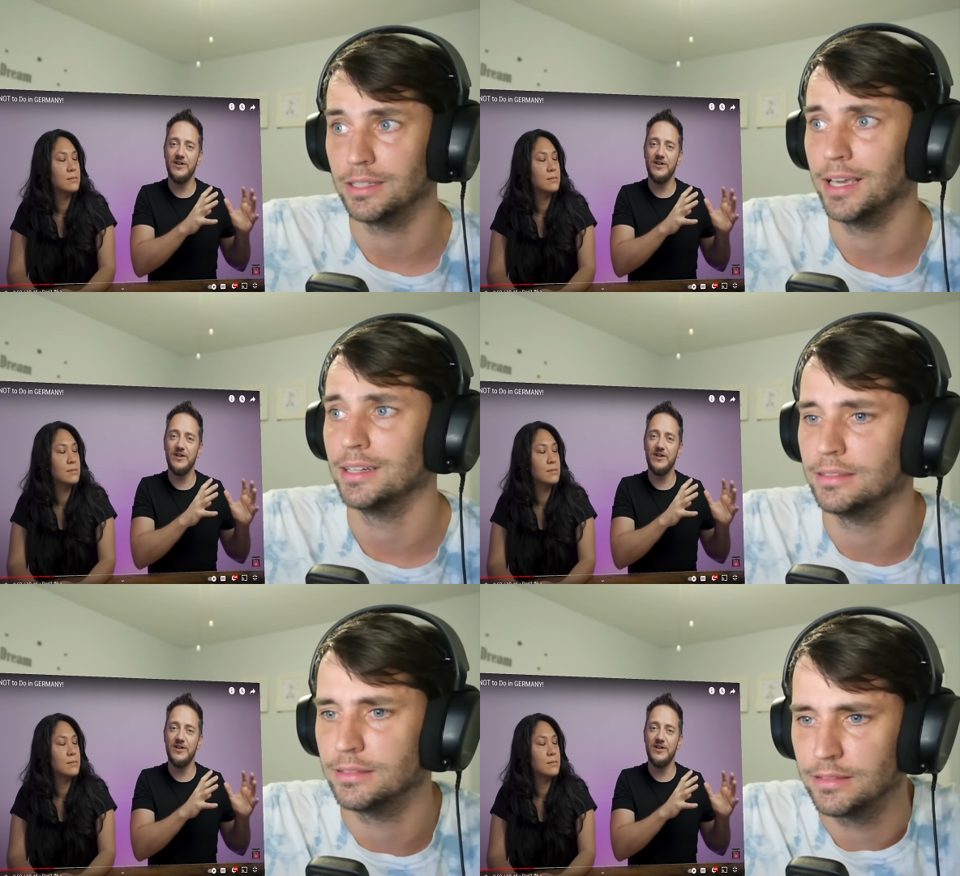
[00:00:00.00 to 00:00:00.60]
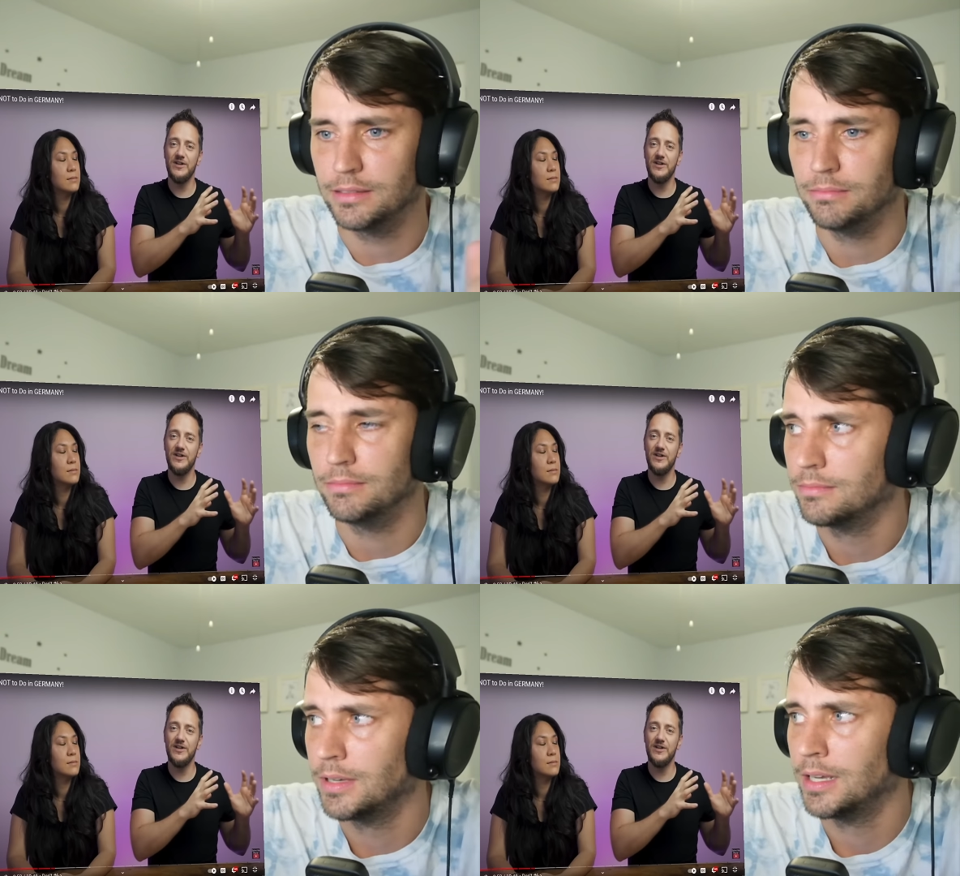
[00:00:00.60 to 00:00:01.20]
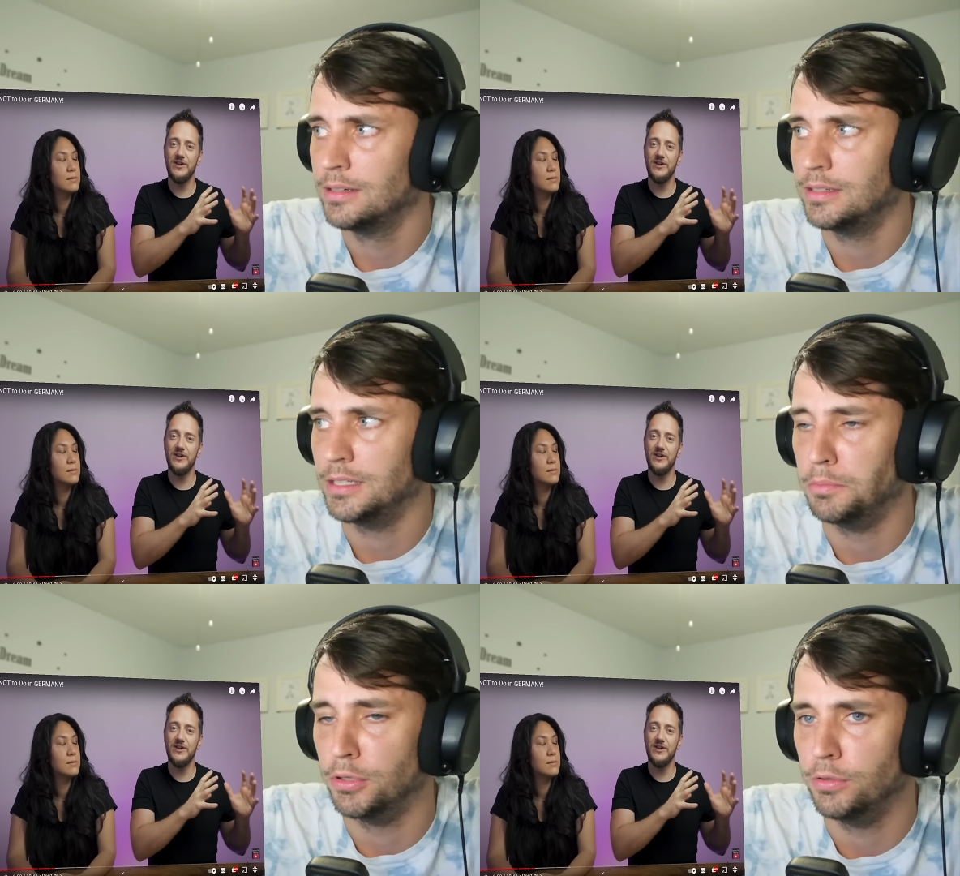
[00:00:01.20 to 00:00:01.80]
Speaker 1: get in some
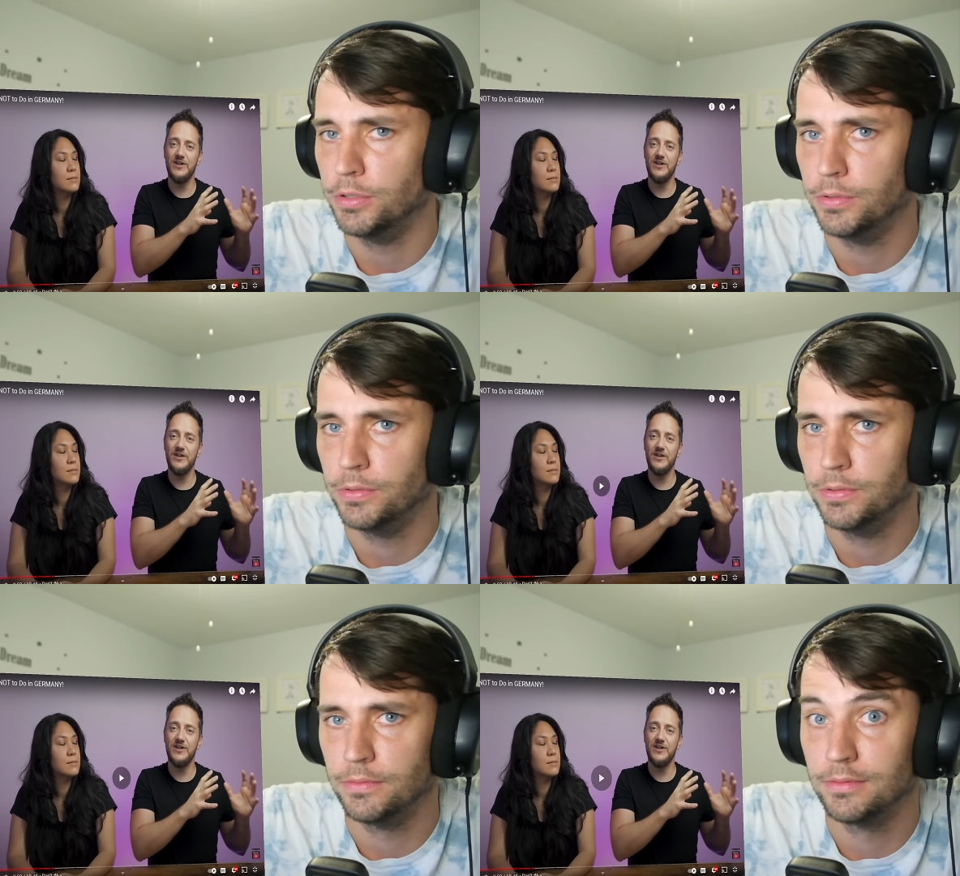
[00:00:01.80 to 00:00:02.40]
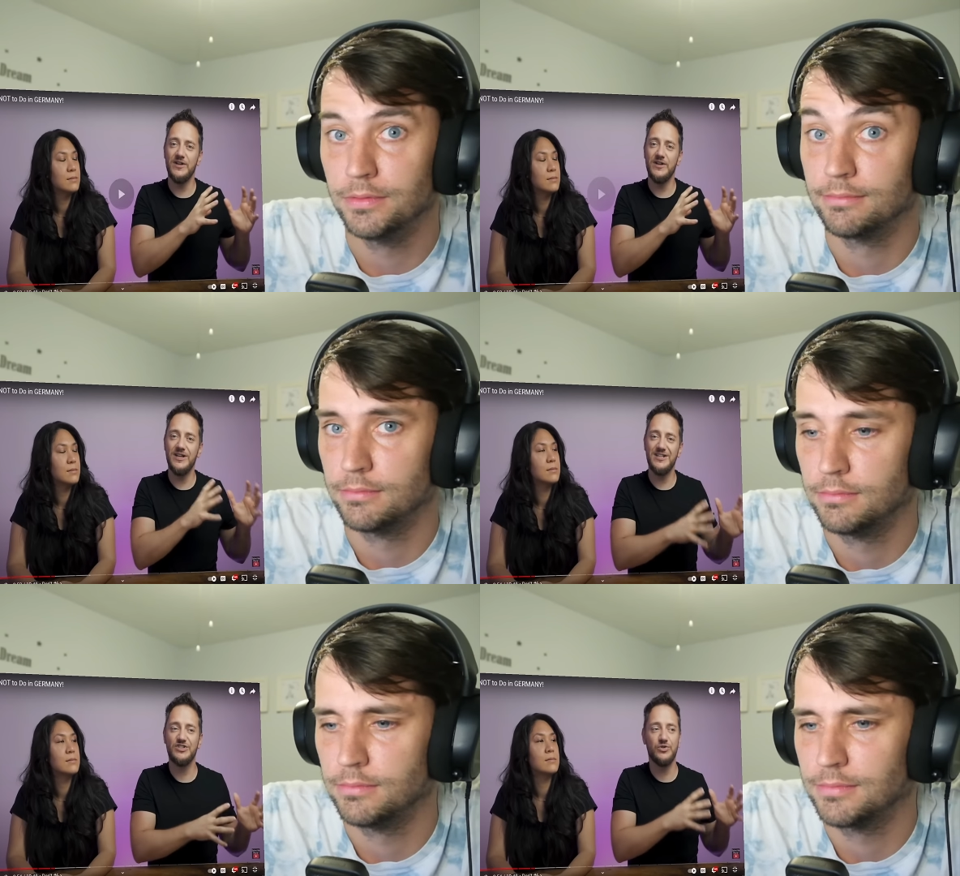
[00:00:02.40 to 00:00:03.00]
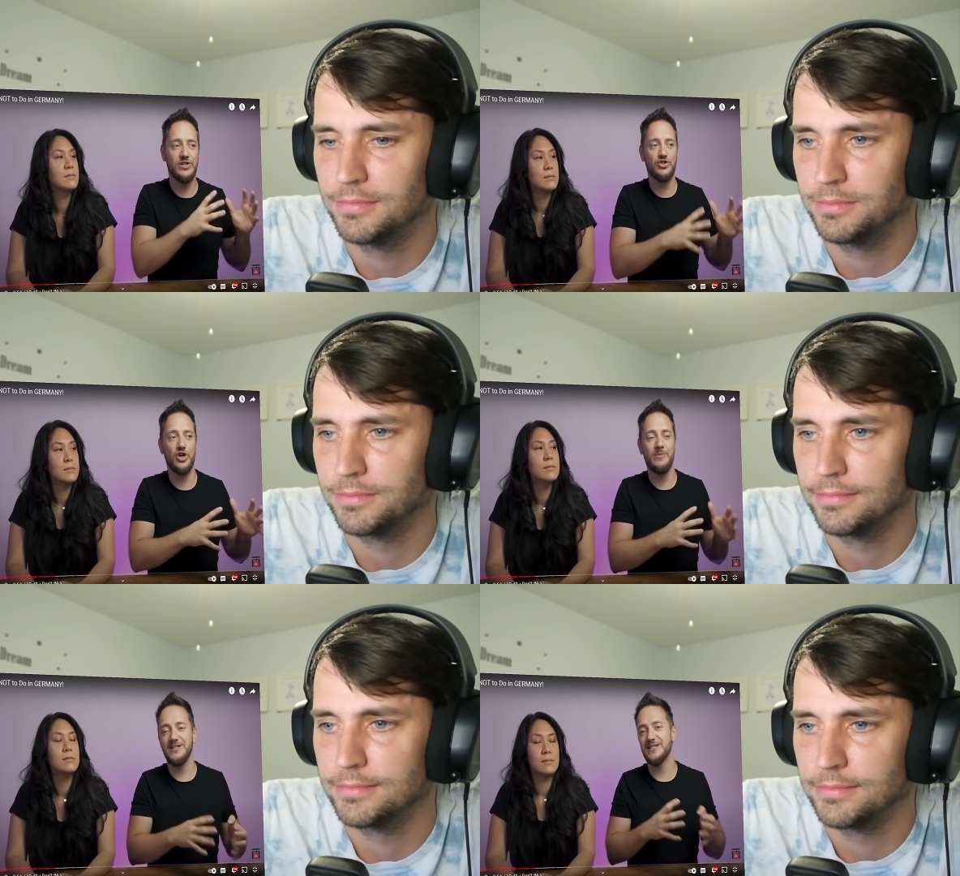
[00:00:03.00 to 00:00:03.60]
deep doo doo
Speaker 2: the history in
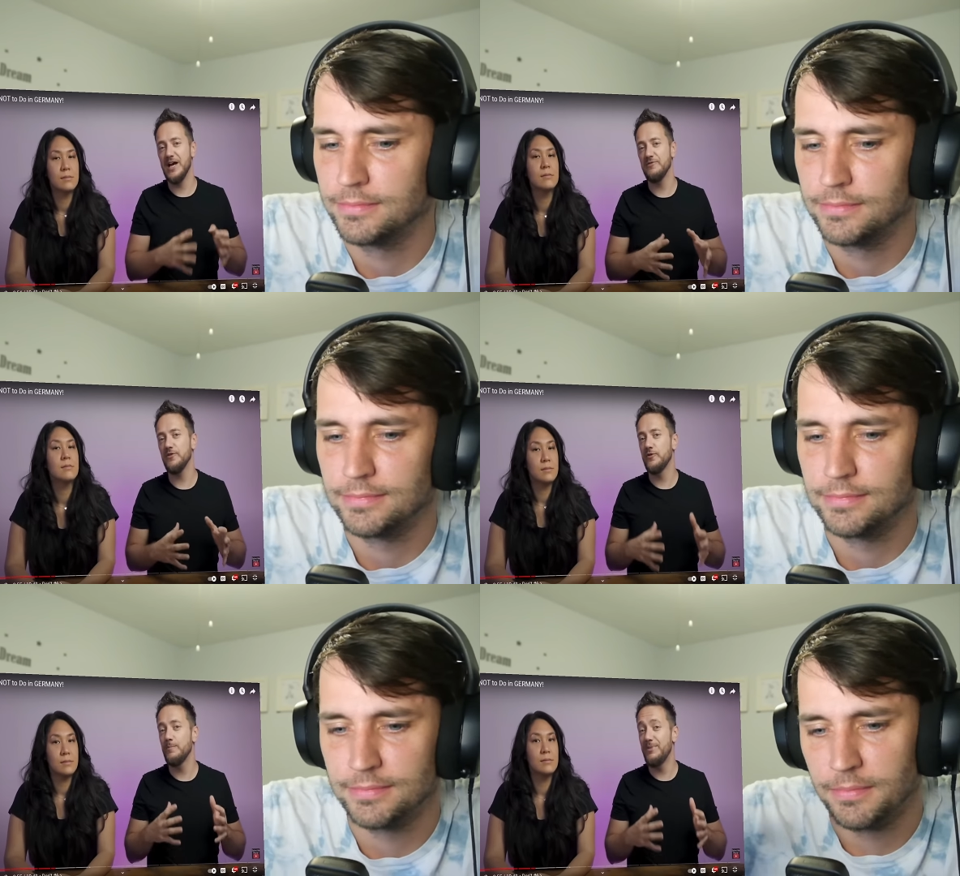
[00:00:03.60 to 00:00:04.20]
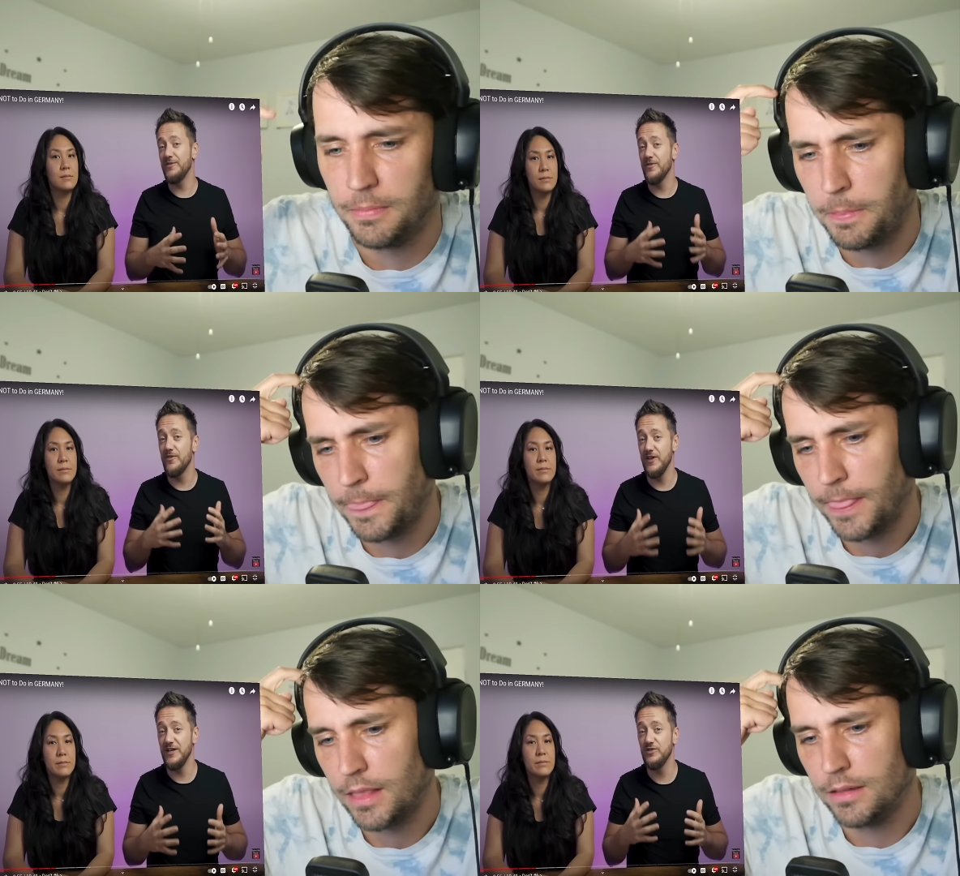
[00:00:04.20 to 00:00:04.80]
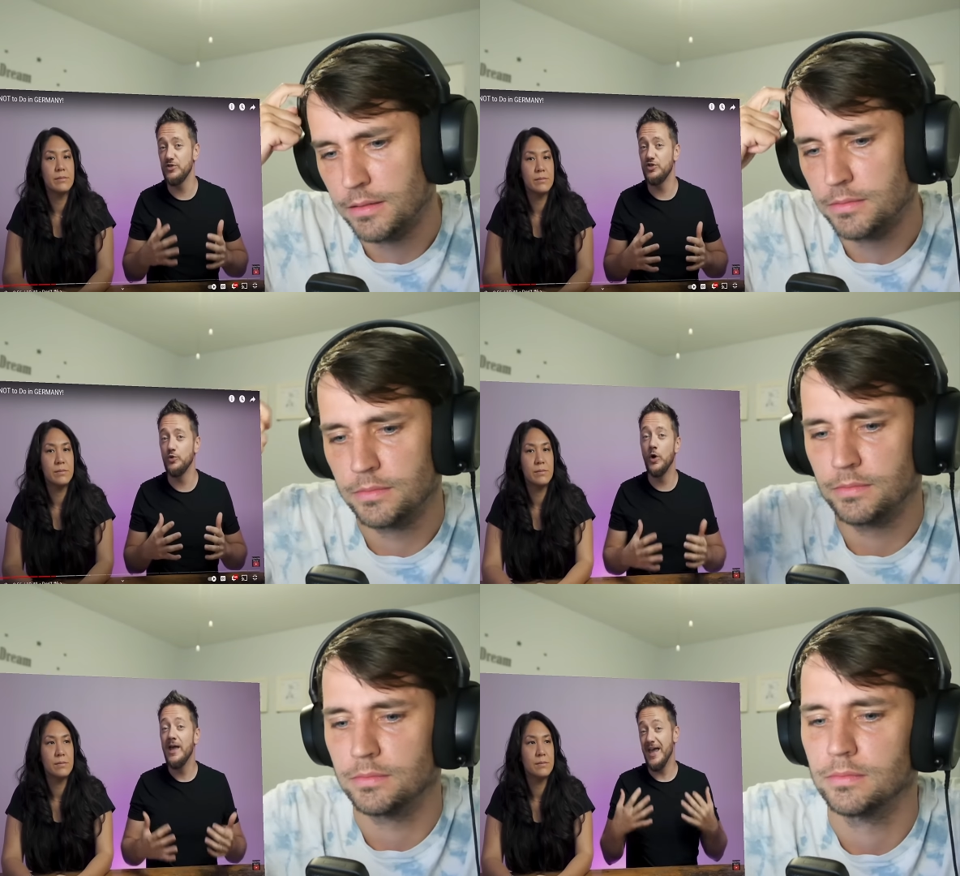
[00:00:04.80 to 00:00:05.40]
Germany. It's kind of a forbidden thing to
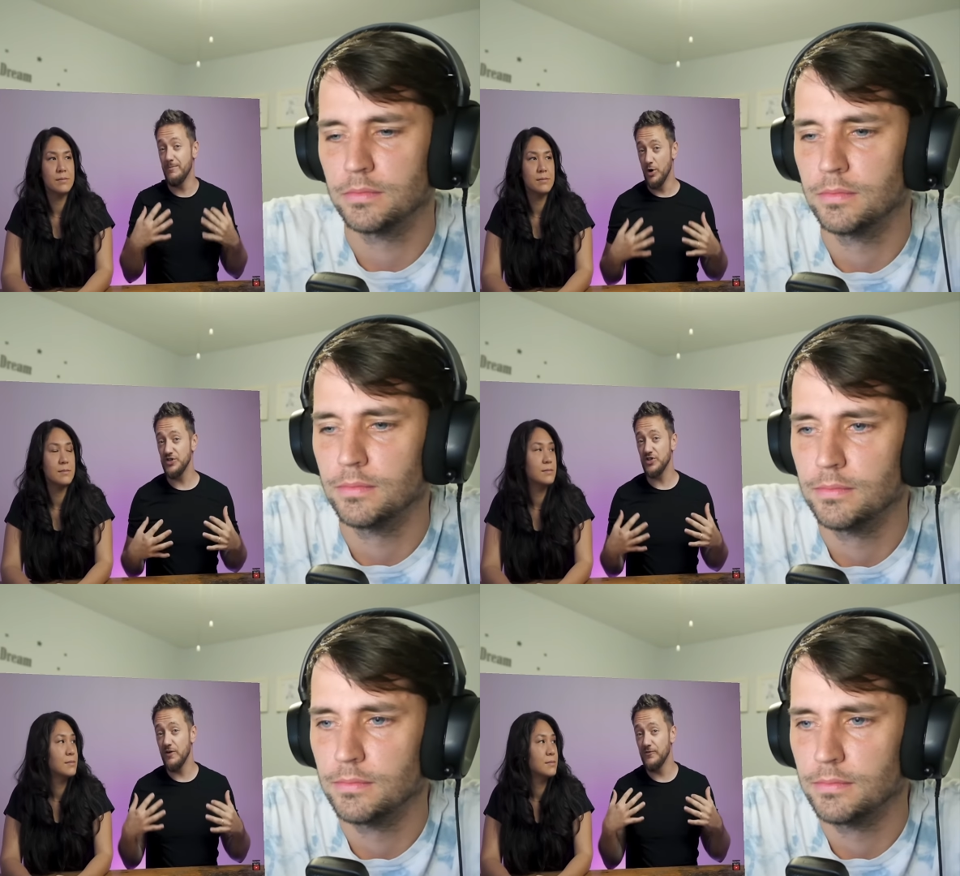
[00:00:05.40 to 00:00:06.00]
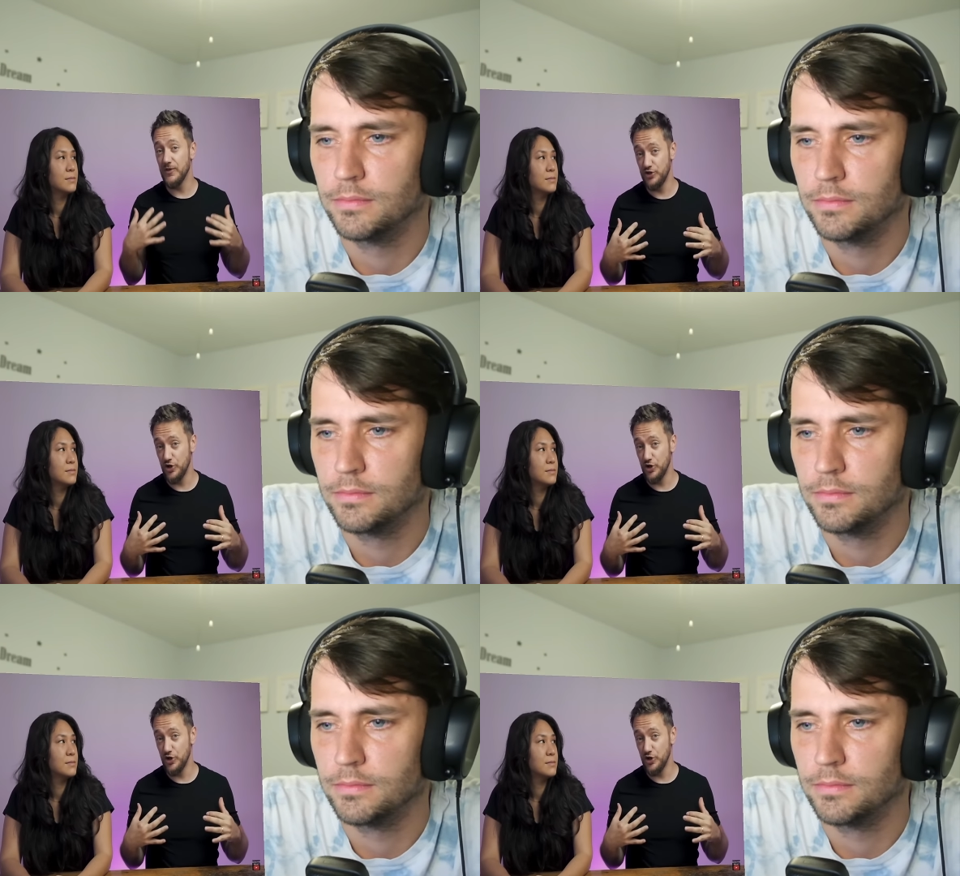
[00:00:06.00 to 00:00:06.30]
do. And most of the